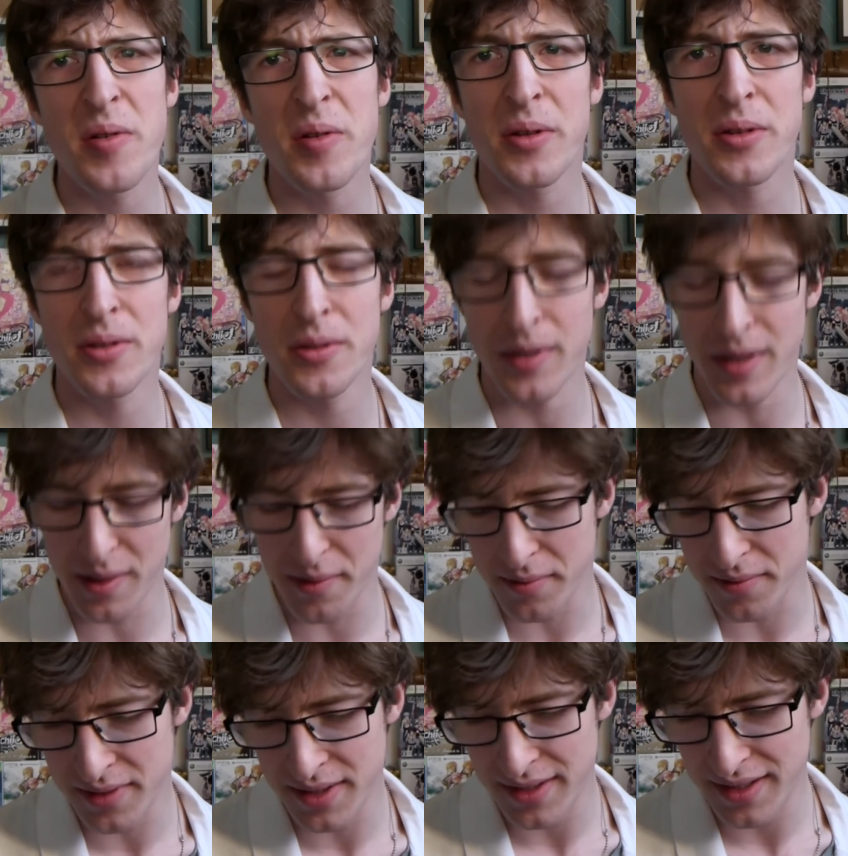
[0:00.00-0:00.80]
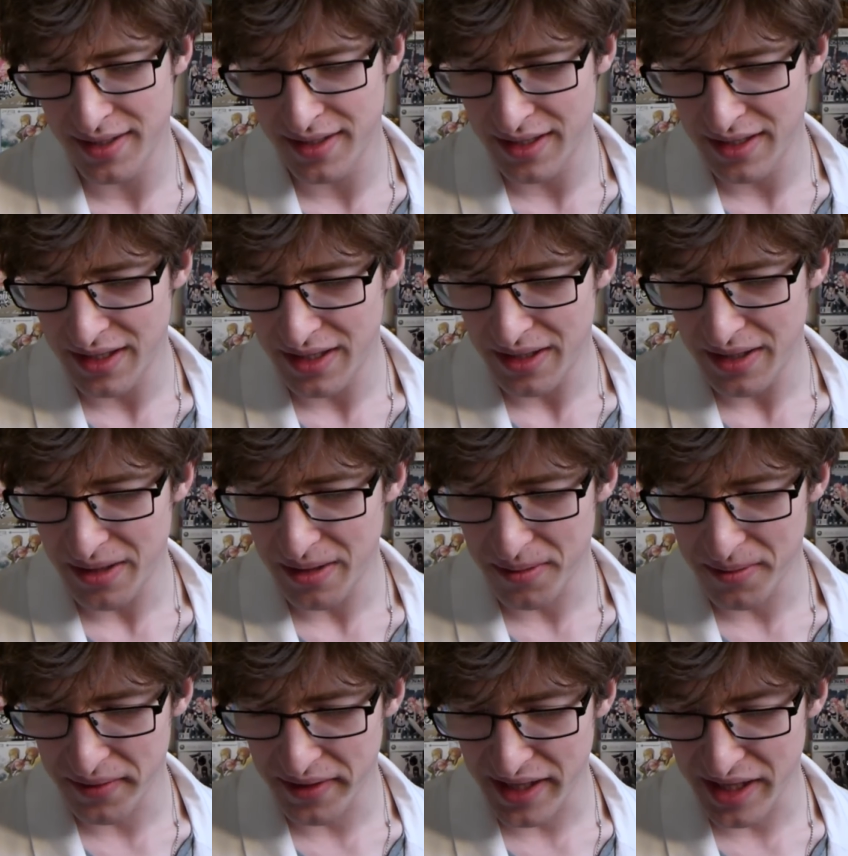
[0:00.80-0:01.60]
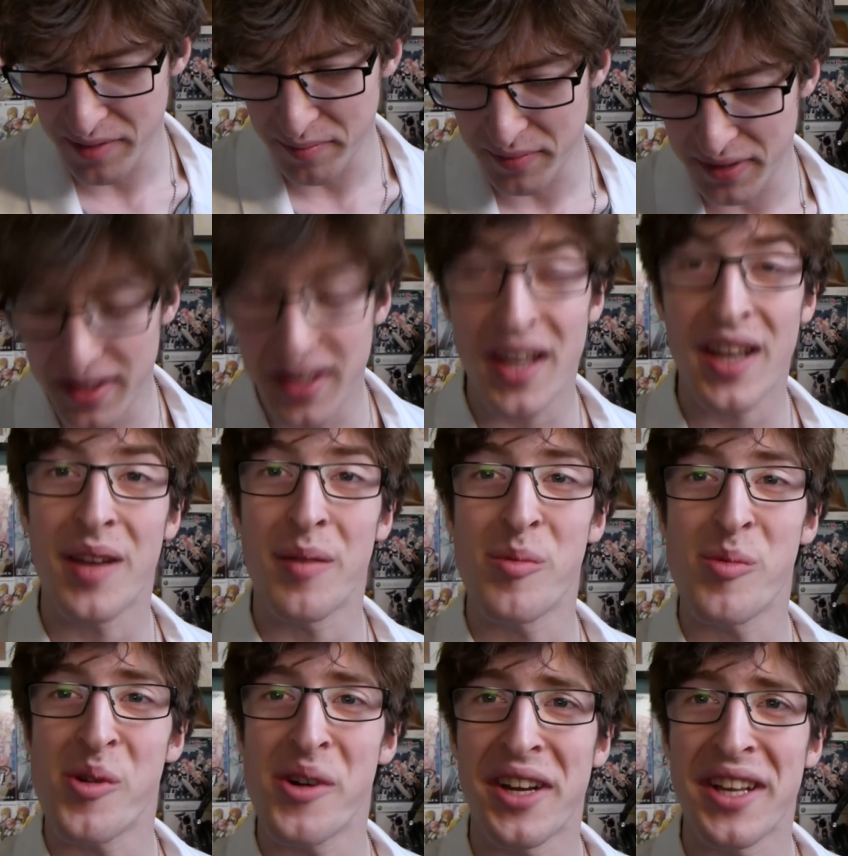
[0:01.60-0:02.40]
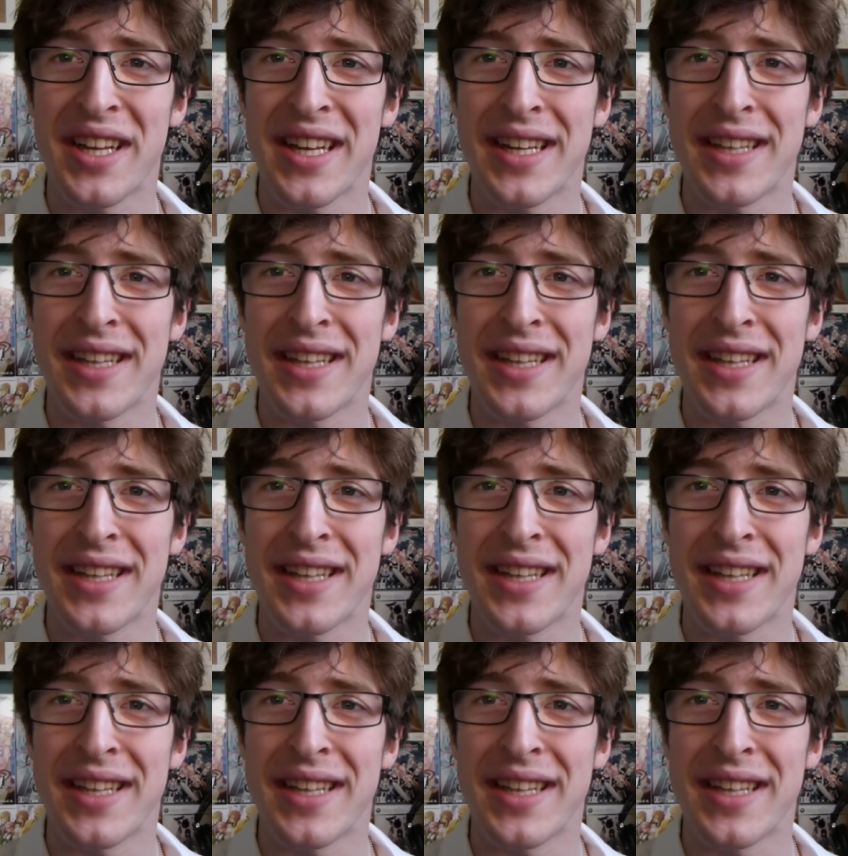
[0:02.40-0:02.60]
clue how all that became what it